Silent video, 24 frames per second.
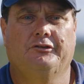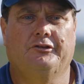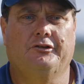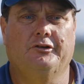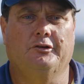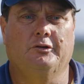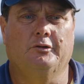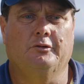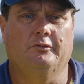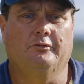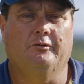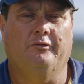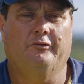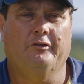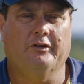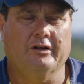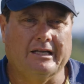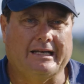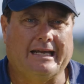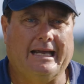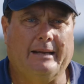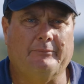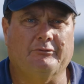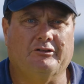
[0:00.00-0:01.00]
to fill
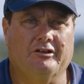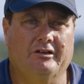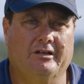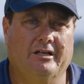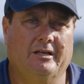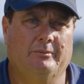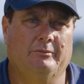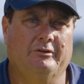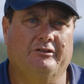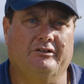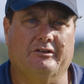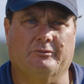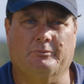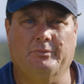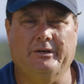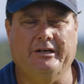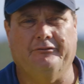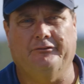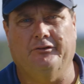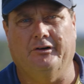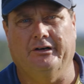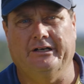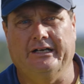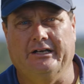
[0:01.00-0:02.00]
the gaps in their business, be
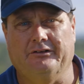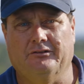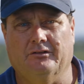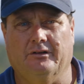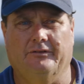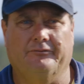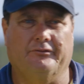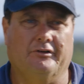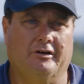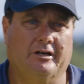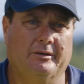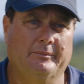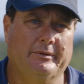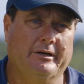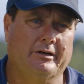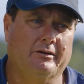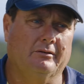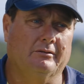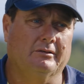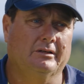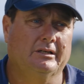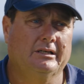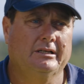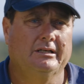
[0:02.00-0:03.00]
it financial,
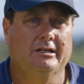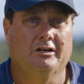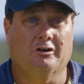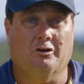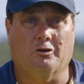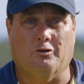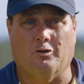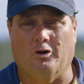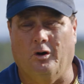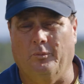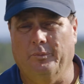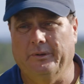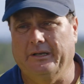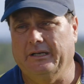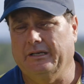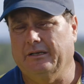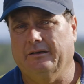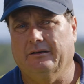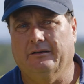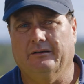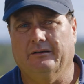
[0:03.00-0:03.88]
environmental, cropping,